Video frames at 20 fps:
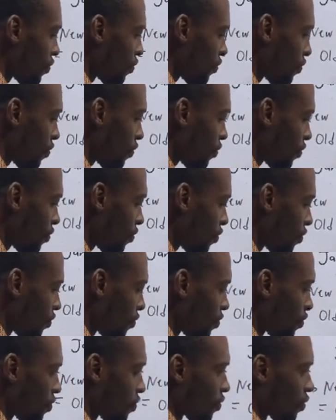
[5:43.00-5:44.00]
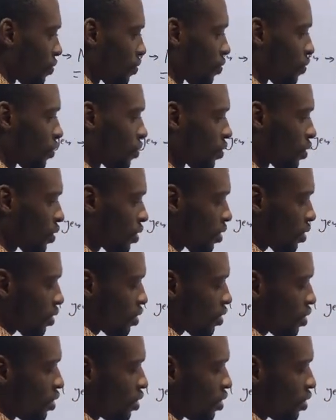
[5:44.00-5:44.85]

Nothing is said.